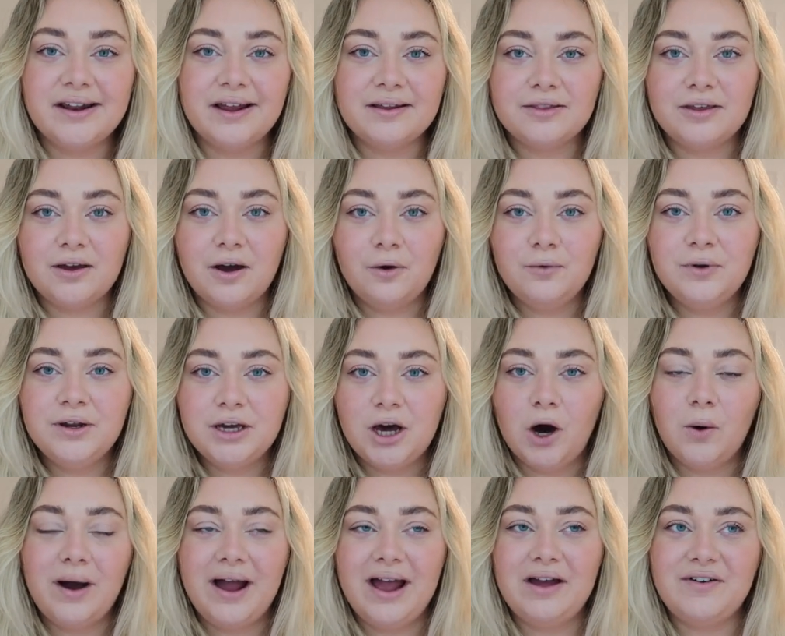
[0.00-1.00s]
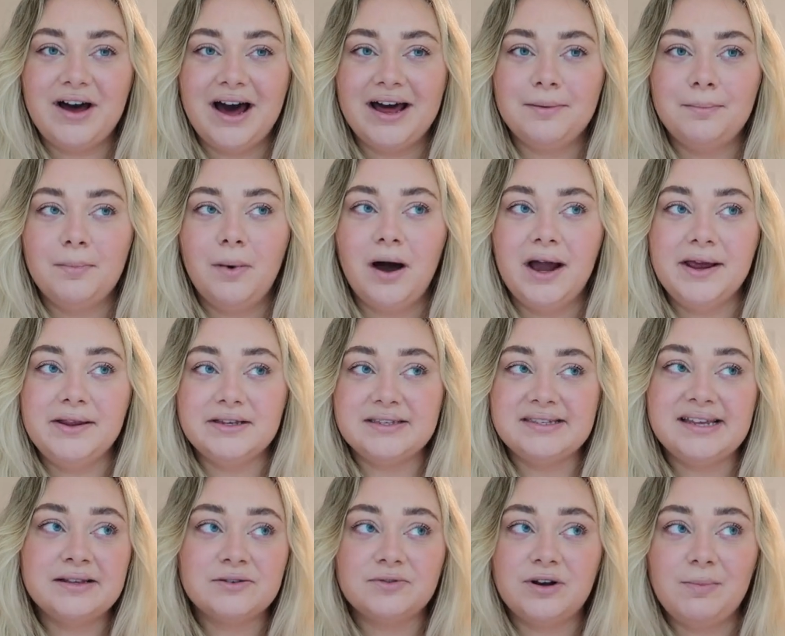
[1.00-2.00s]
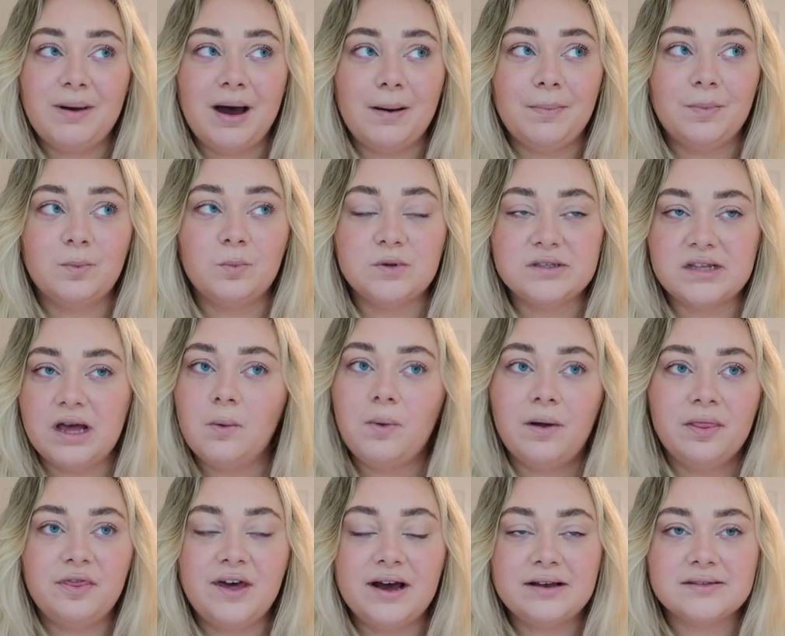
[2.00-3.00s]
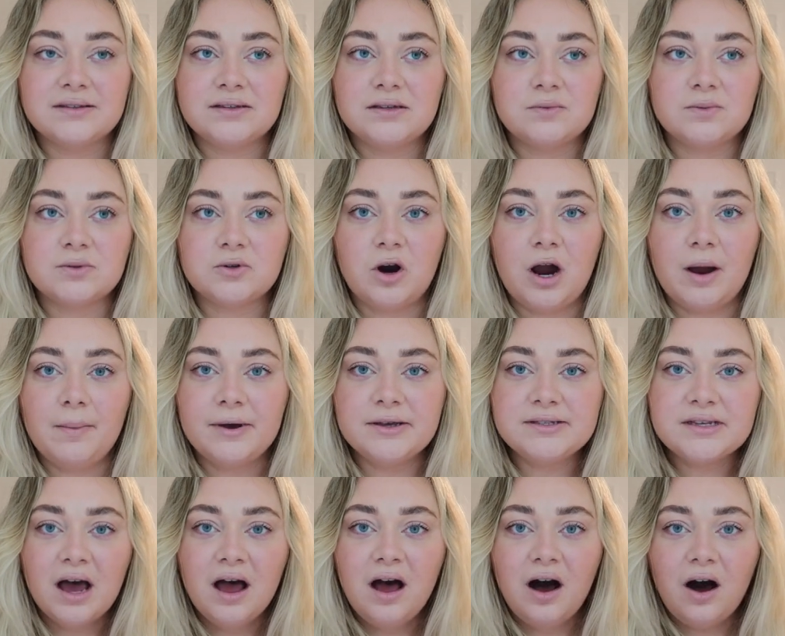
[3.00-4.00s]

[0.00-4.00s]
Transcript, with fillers: like the only goal I ever had in mind, this sounds really bad, was like one thousand subscribers.